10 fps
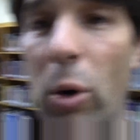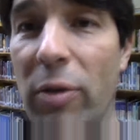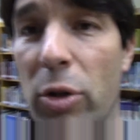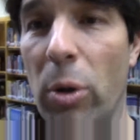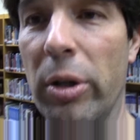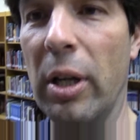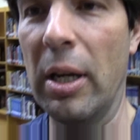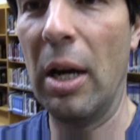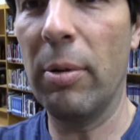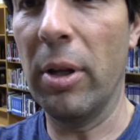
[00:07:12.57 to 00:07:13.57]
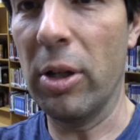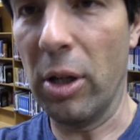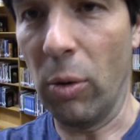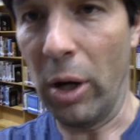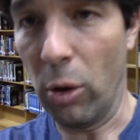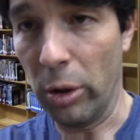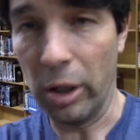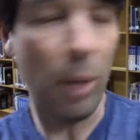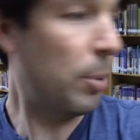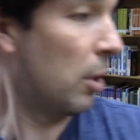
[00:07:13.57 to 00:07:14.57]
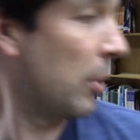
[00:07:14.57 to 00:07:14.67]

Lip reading: whoever's holding the camera, they're going to want to hold it up a little